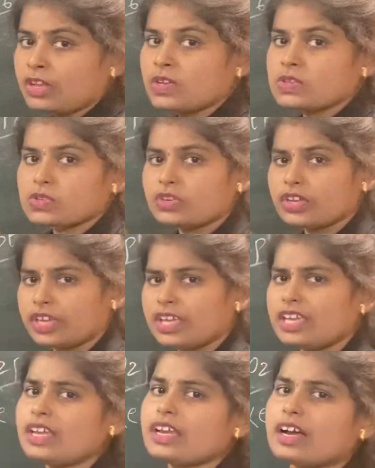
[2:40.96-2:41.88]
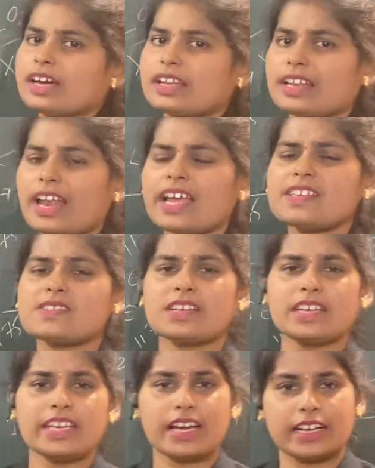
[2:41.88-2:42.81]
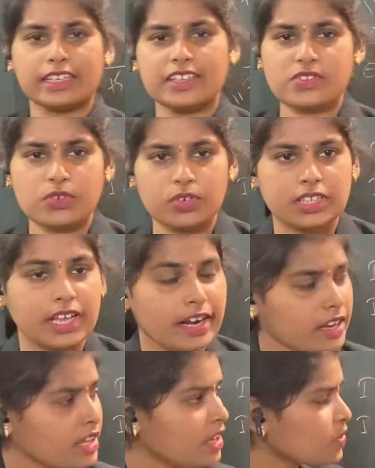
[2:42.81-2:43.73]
So he analyzed and he understood that,